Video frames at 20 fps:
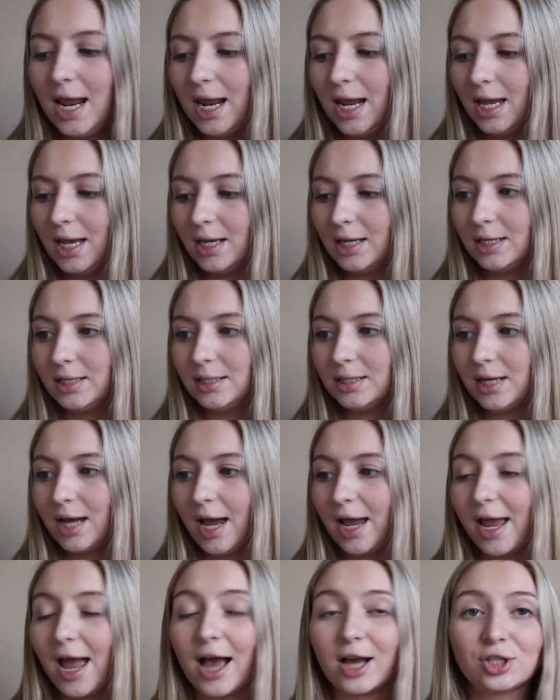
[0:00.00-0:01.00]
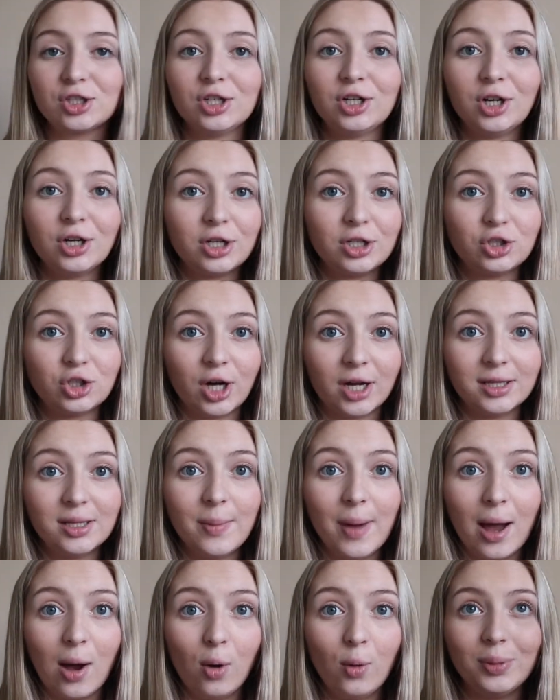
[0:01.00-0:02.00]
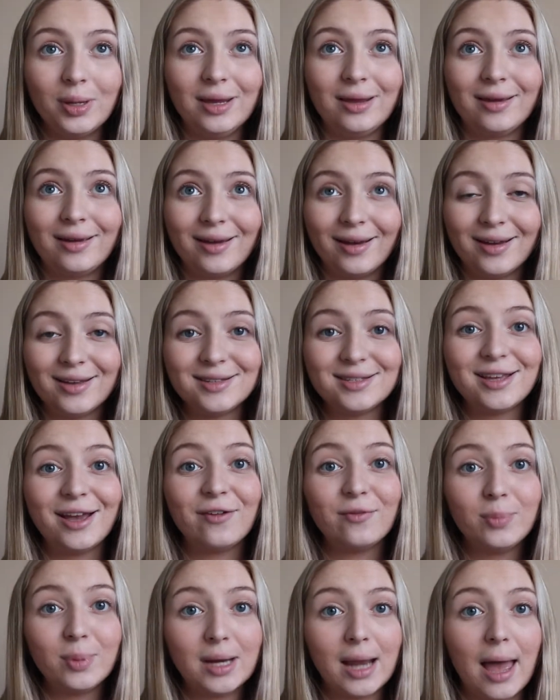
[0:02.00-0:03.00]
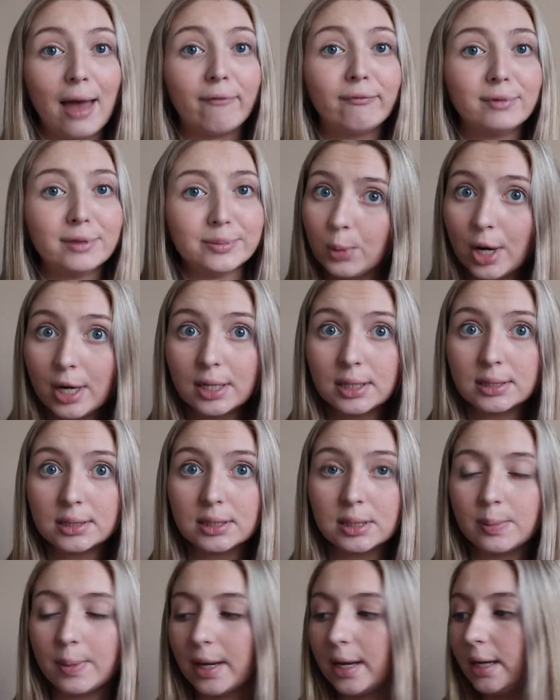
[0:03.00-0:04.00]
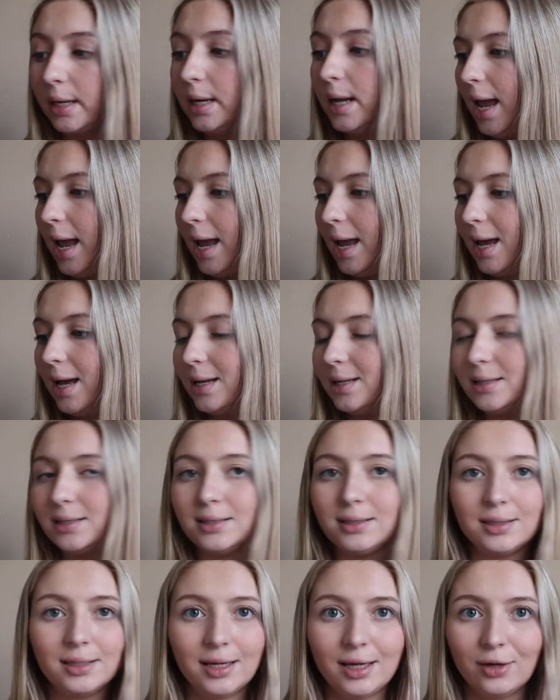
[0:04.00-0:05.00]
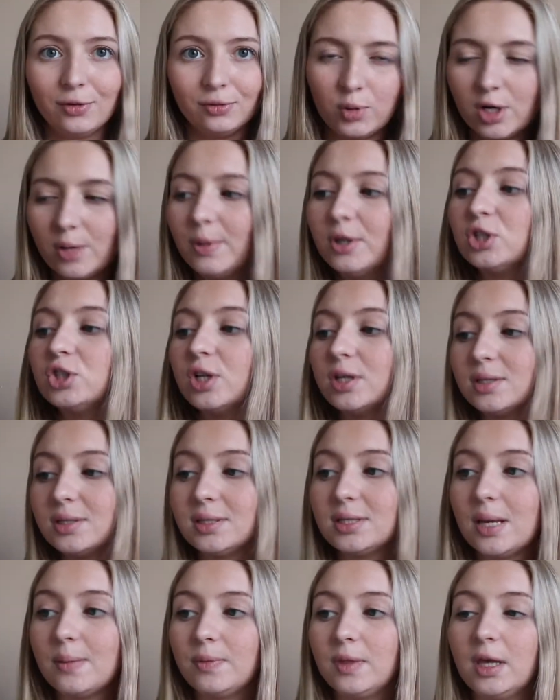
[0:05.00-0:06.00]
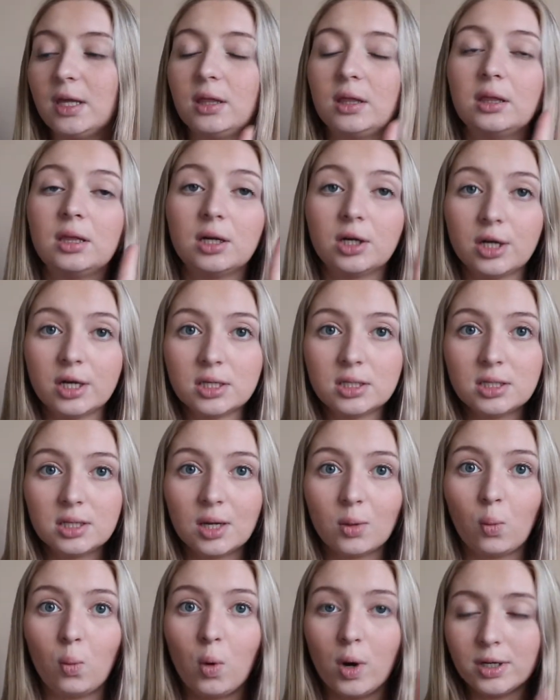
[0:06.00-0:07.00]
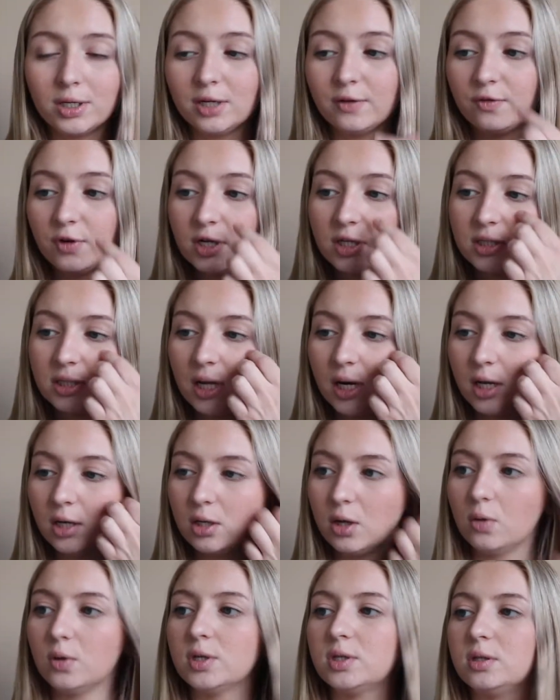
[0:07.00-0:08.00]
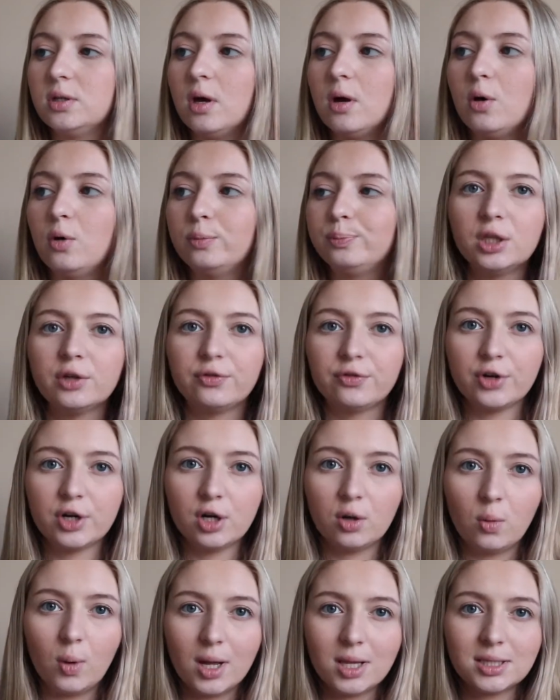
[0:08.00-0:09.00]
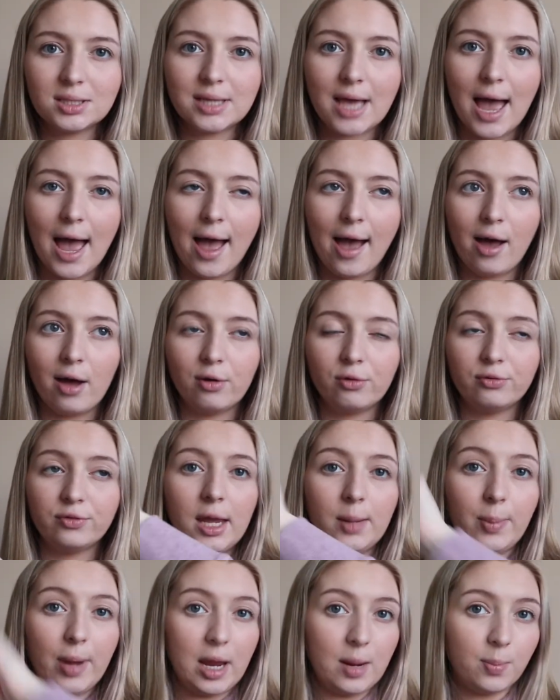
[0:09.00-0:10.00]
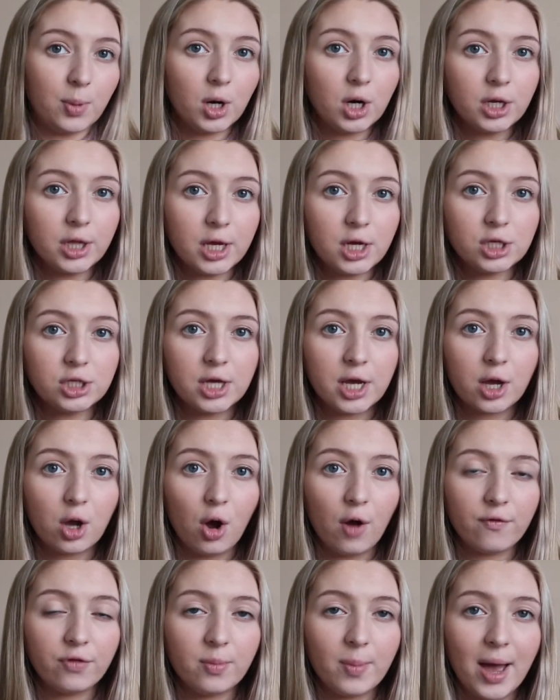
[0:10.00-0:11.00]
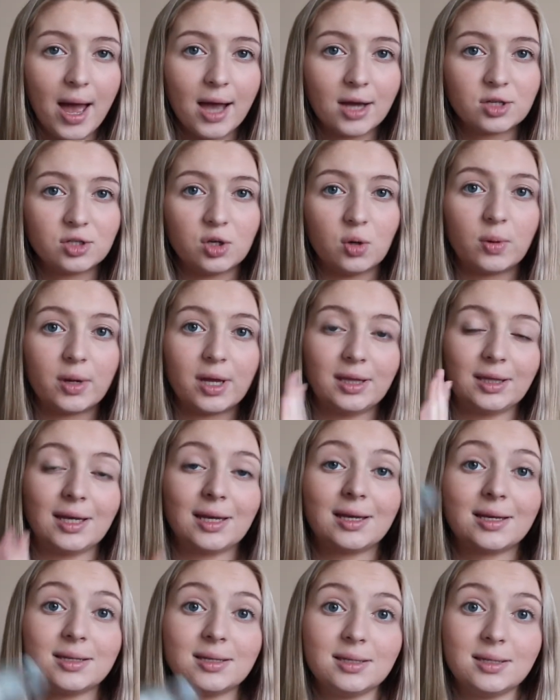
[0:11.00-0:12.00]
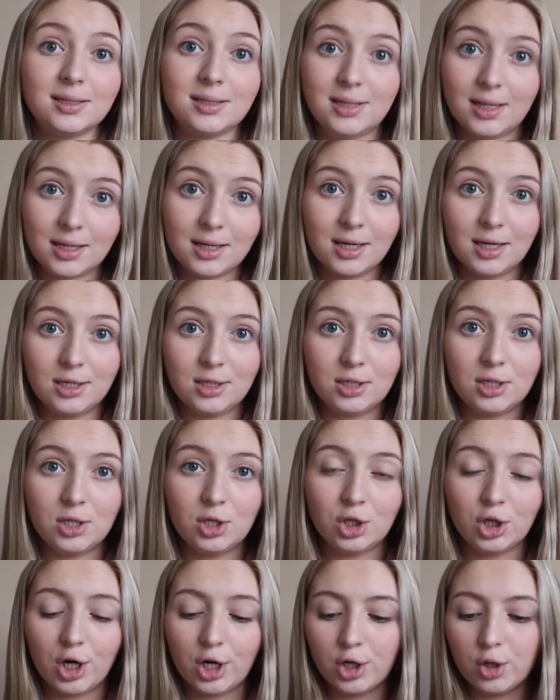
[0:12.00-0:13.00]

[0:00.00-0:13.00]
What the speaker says: and I actually already tried them out because I've been having pregnancy pain, and it pretty much does the same thing. There is one difference that I noticed though. The Frida ones have a paper that you take off the back so it can like stick into your